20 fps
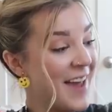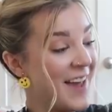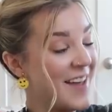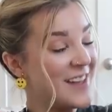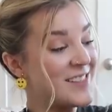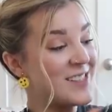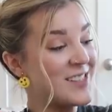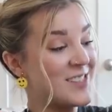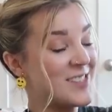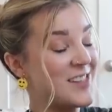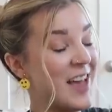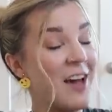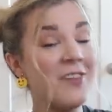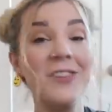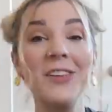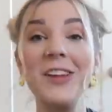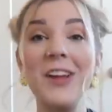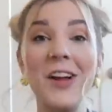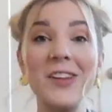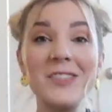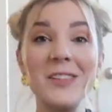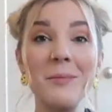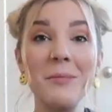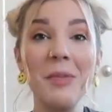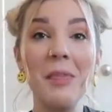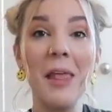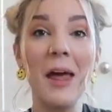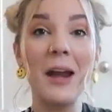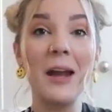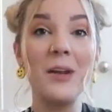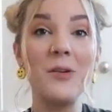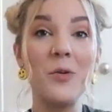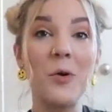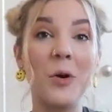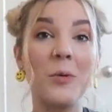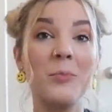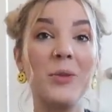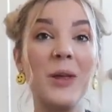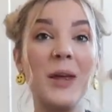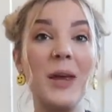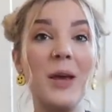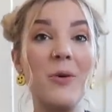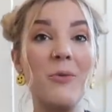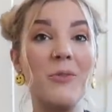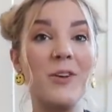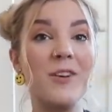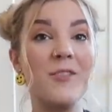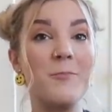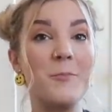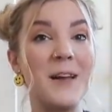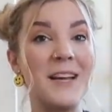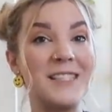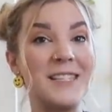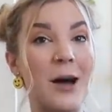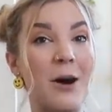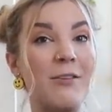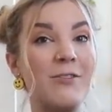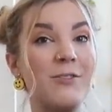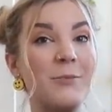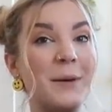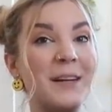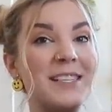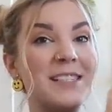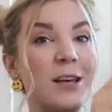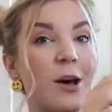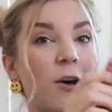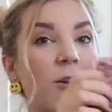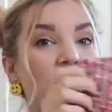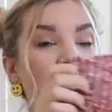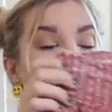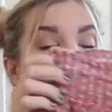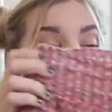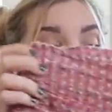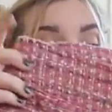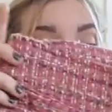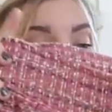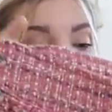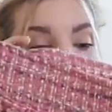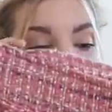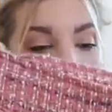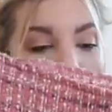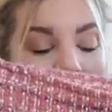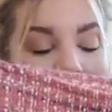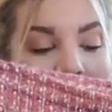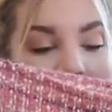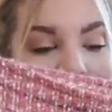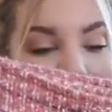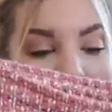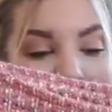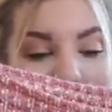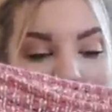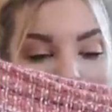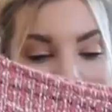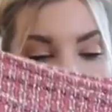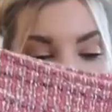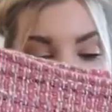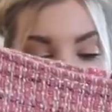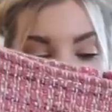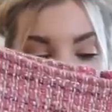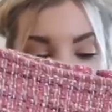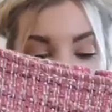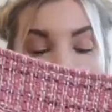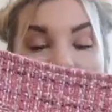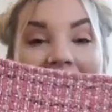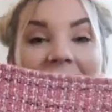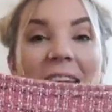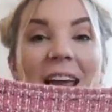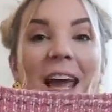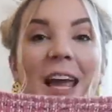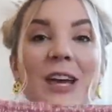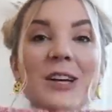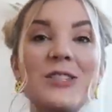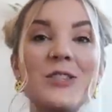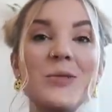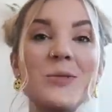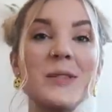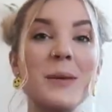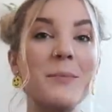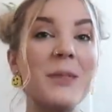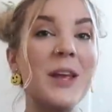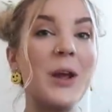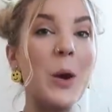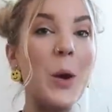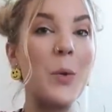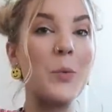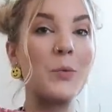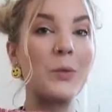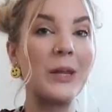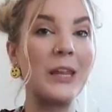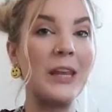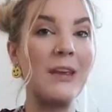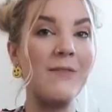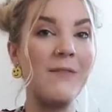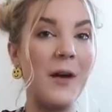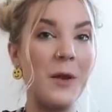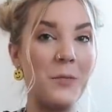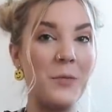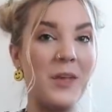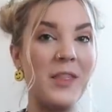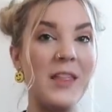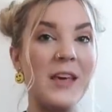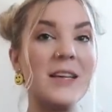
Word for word: It's definitely not something that I normally would have picked out for myself, but I think I could do something really fun with